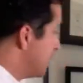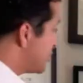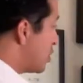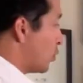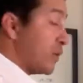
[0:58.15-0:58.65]

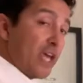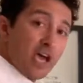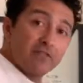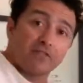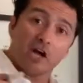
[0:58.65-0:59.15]
So we
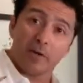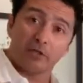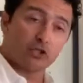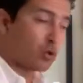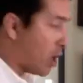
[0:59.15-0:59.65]
have
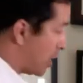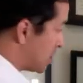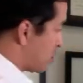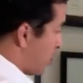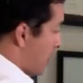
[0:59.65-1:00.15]
common
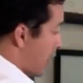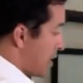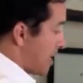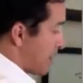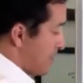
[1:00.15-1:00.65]
drugs. What
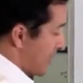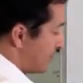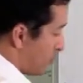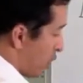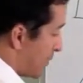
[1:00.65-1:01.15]
are they?
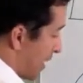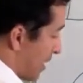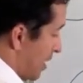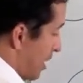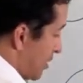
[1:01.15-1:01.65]
Metformin.